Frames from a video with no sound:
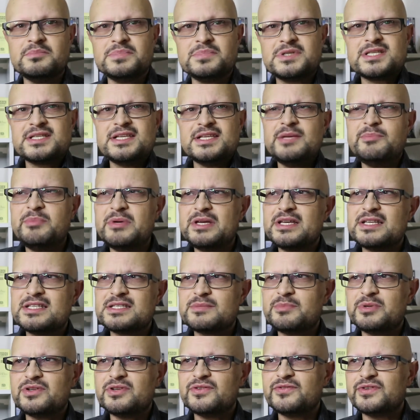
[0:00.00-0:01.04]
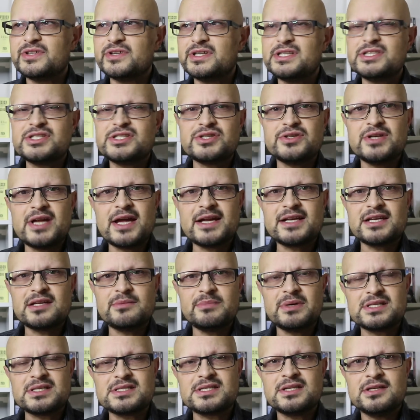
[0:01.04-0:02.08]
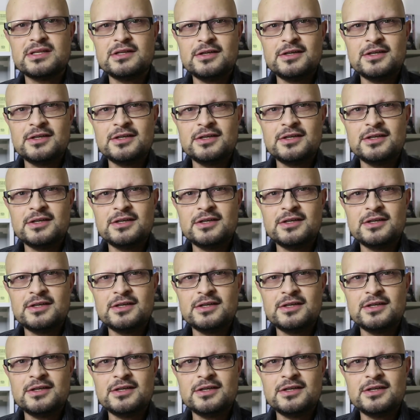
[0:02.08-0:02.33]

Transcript: Sleeping is a bit of an issue lately, but